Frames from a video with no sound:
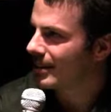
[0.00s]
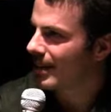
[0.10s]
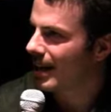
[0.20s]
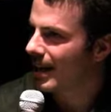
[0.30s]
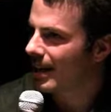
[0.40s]

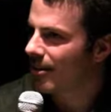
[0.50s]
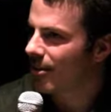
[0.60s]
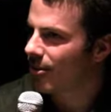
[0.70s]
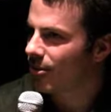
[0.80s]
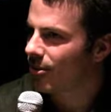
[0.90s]
And
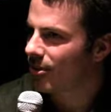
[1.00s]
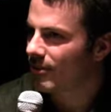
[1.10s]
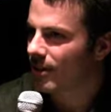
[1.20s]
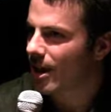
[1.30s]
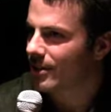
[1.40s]
our whole
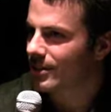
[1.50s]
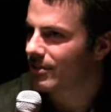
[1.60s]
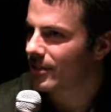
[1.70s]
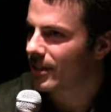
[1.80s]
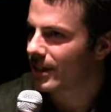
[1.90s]

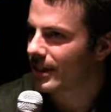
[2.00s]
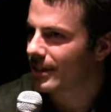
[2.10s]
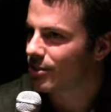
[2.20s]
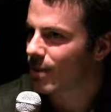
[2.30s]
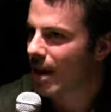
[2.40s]
philosophy
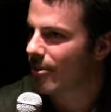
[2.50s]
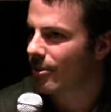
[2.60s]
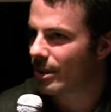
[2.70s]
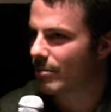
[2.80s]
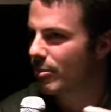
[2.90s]
is
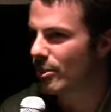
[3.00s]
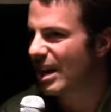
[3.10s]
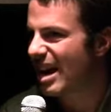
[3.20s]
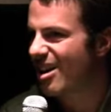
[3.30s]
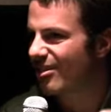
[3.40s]
rather than
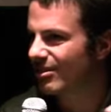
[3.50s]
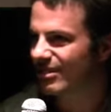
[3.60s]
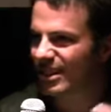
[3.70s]
put out,